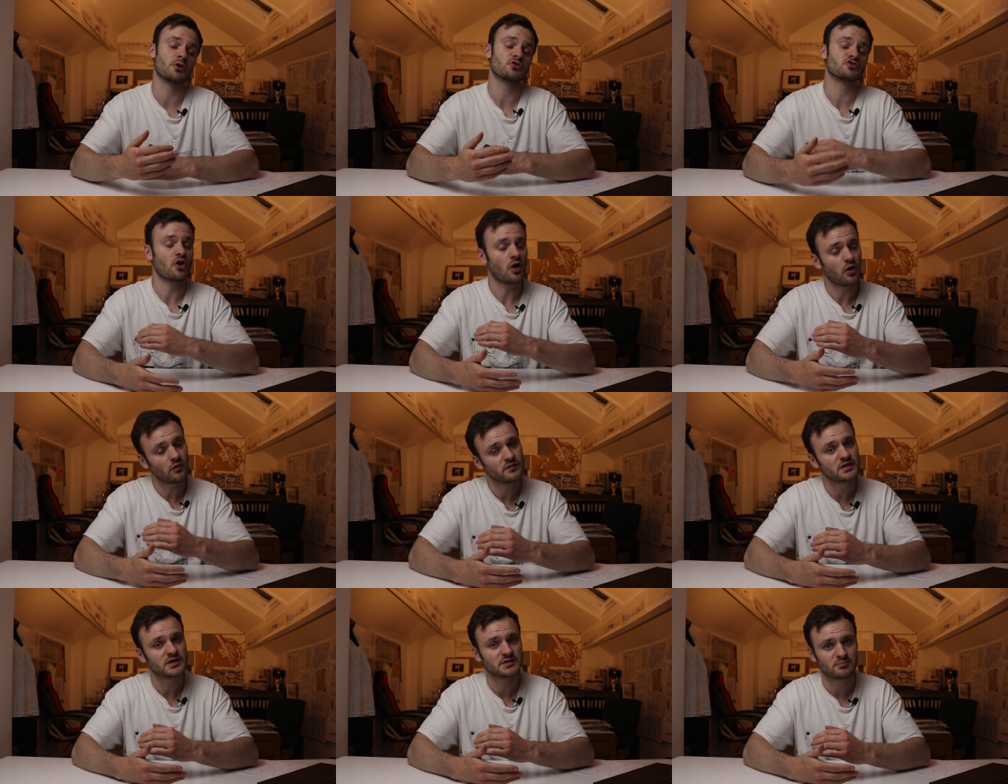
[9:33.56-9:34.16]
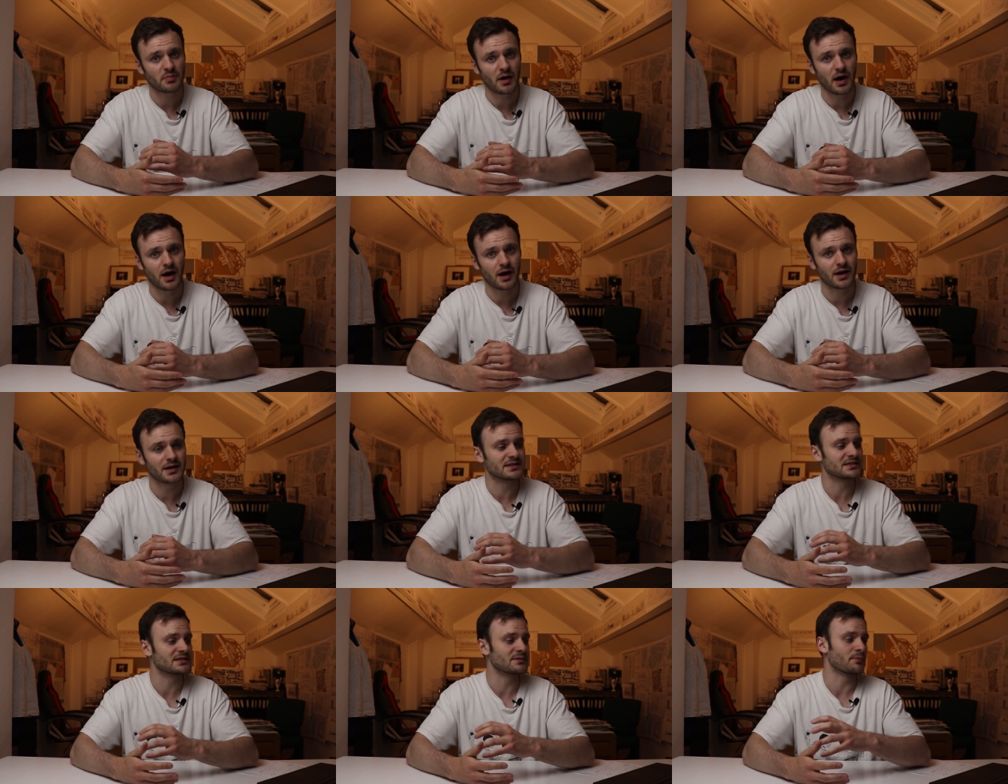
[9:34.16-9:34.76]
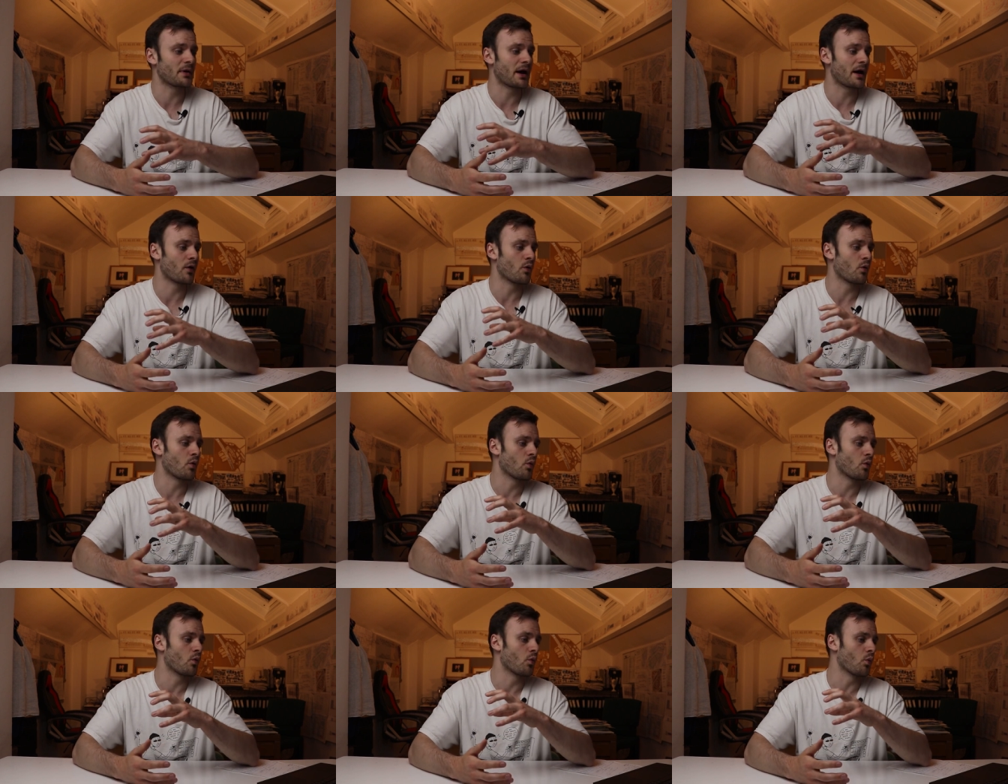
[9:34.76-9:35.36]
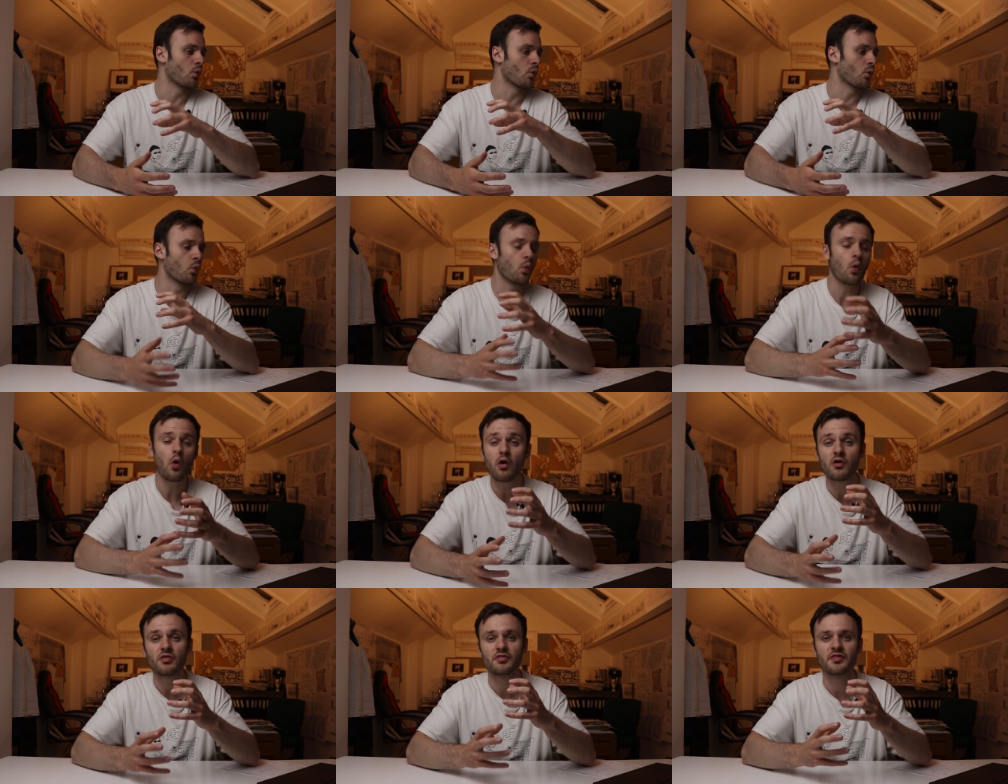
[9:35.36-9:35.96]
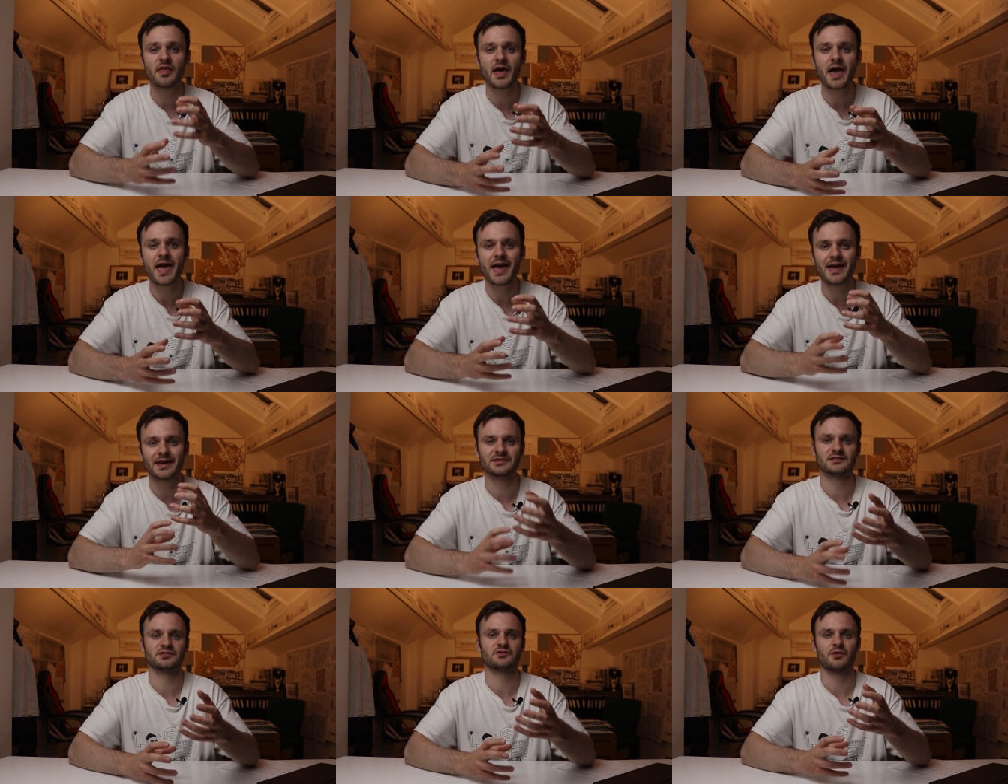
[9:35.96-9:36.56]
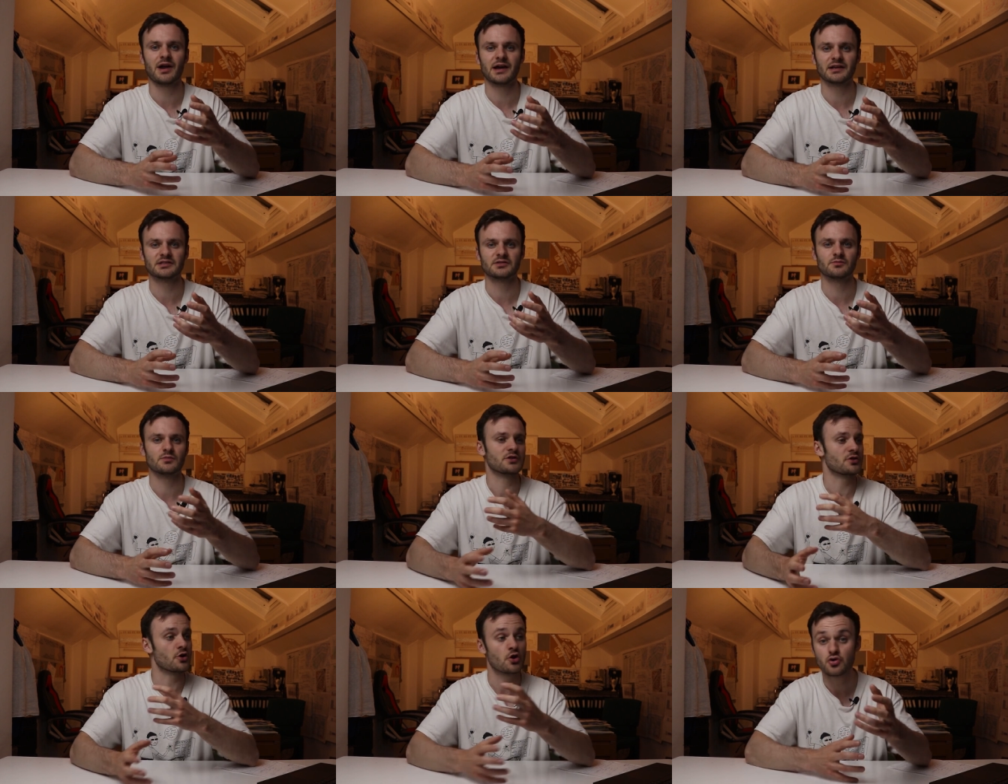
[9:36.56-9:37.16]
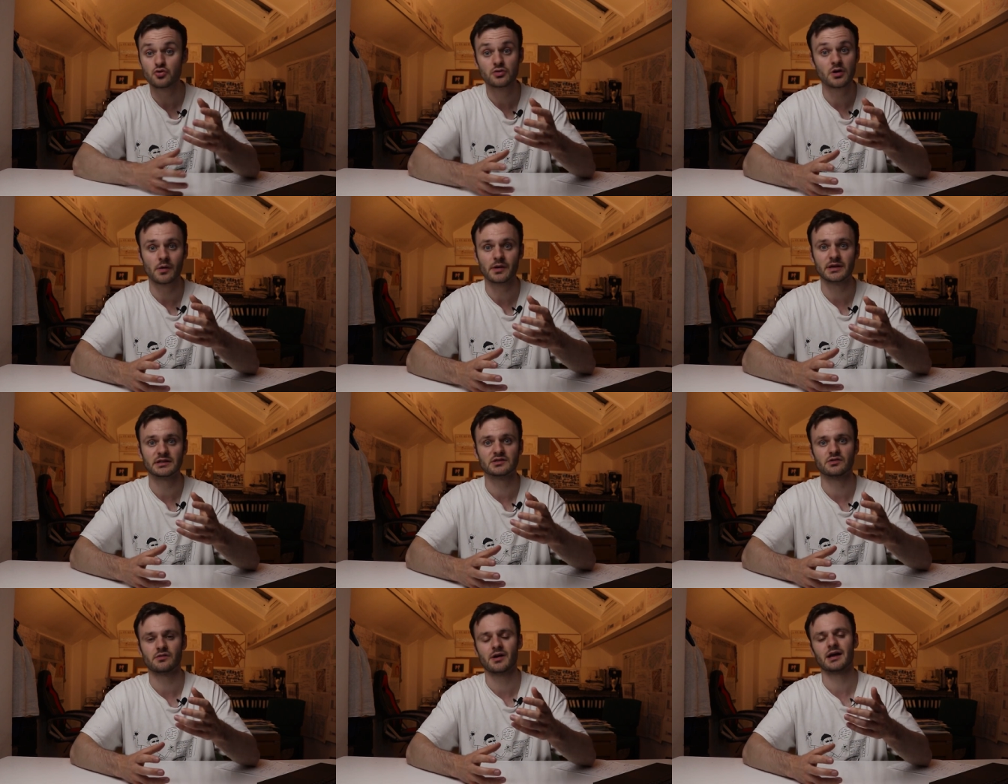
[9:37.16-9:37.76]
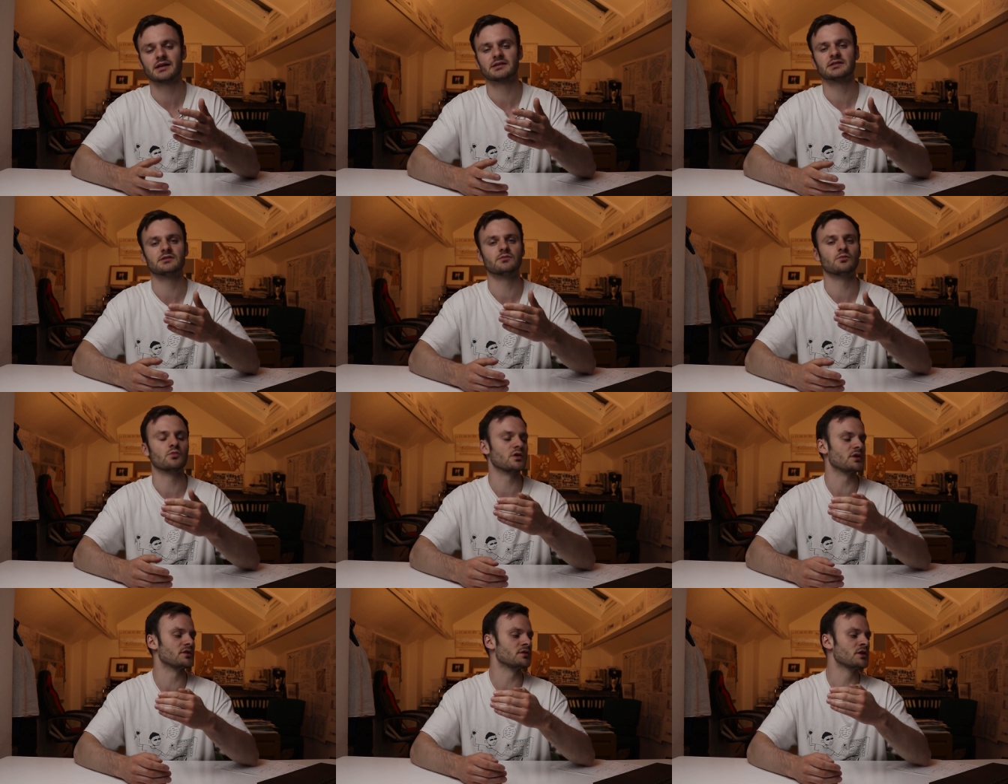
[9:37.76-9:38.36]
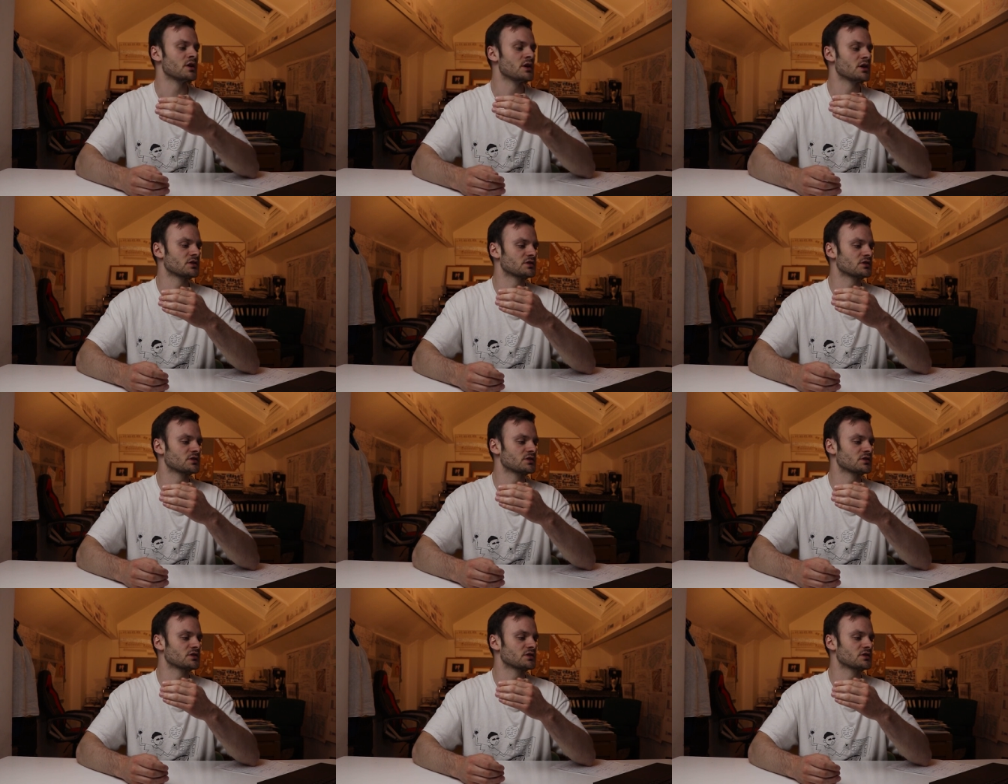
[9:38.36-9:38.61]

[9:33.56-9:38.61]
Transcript: the most obvious part, is about what they're interacting with, who they're interacting with.